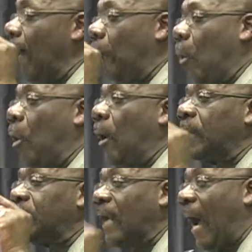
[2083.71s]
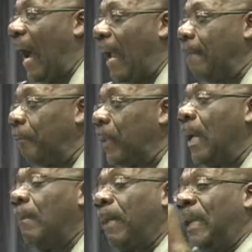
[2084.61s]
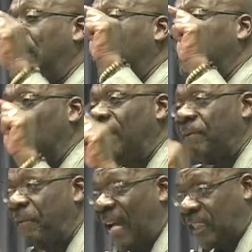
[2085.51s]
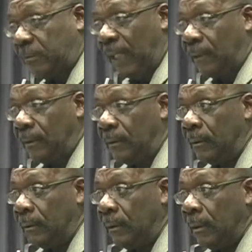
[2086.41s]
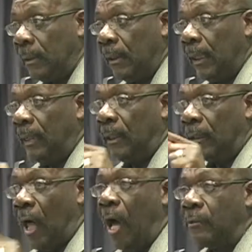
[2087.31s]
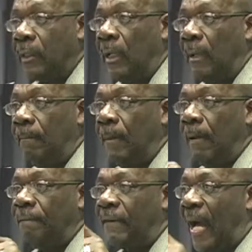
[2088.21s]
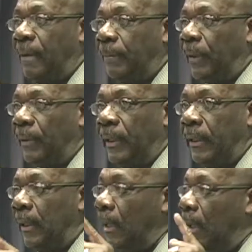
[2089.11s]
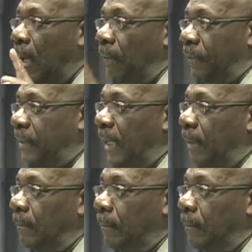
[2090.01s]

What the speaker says: more time, but it is an investment in the long-term viability of the team.